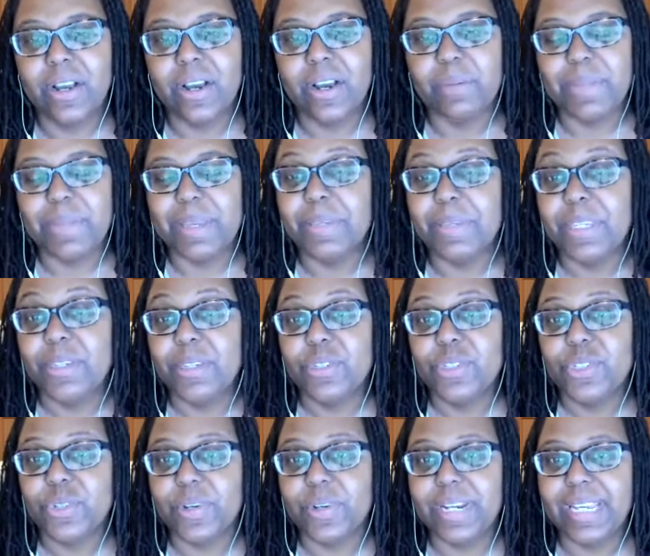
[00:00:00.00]
or maybe you
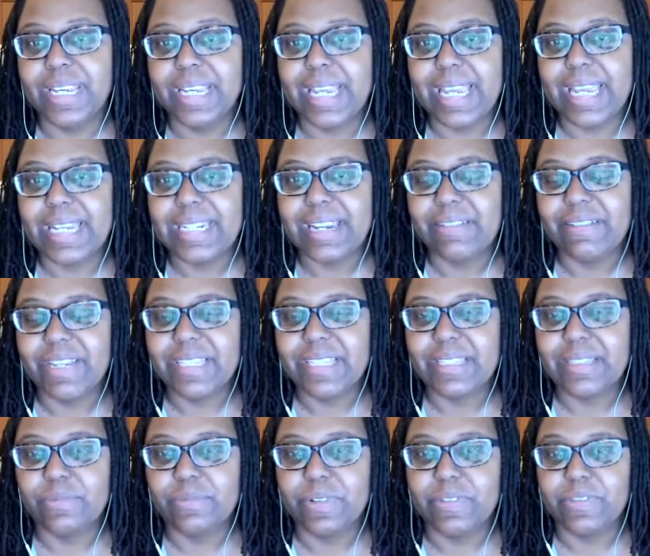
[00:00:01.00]
joining
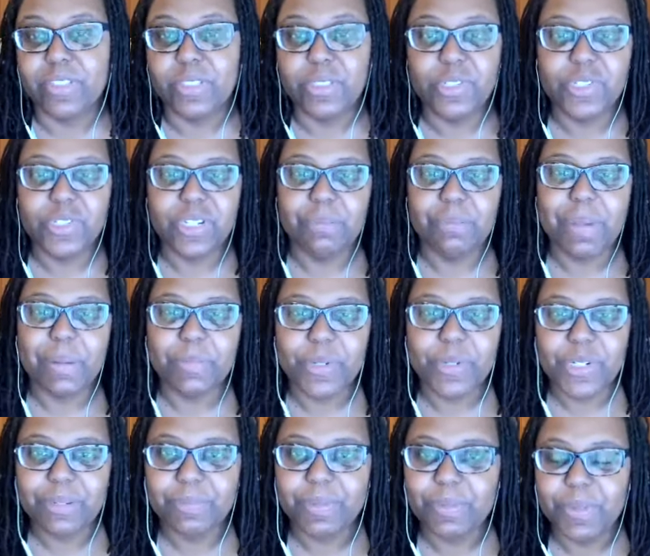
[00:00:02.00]
Anti-Racism Revolution
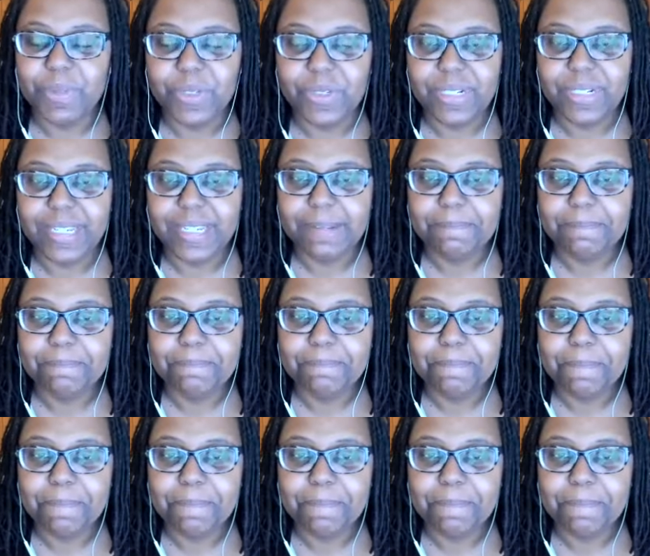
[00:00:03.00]
membership community,